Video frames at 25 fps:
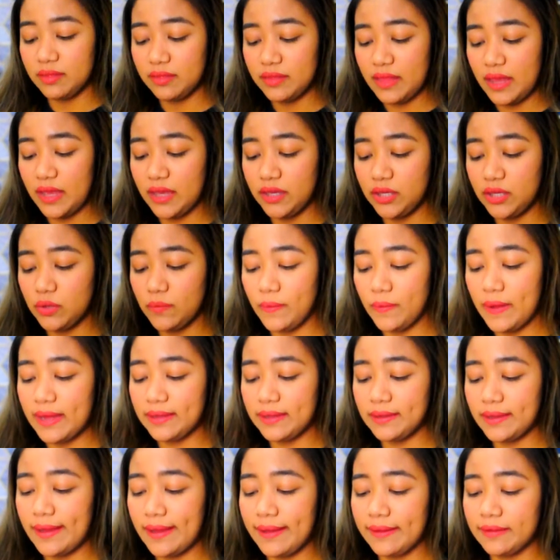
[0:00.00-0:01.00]
thank you
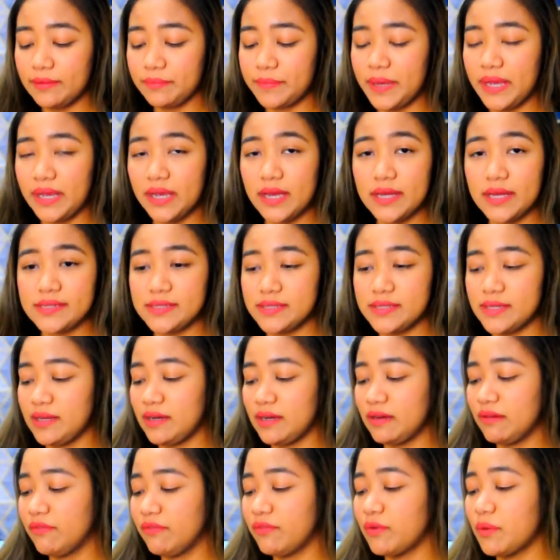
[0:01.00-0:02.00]
FF, my
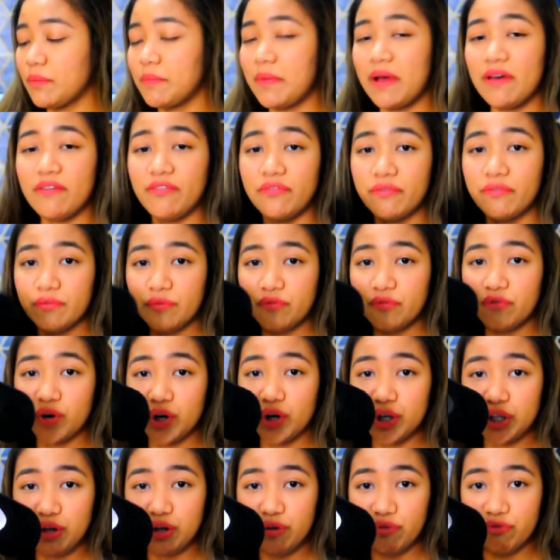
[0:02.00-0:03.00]
cousin, for
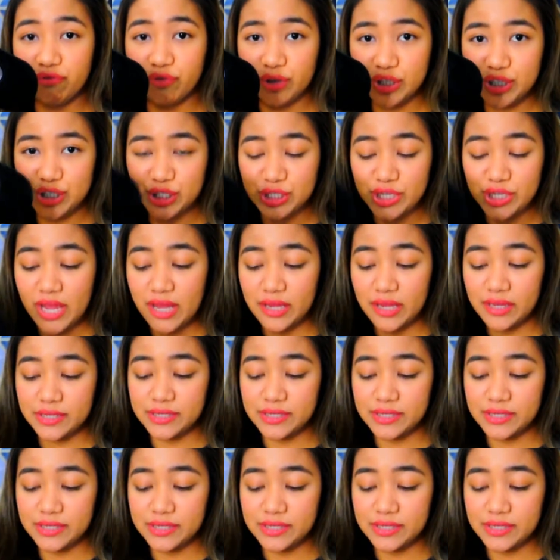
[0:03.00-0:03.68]
new foot socks.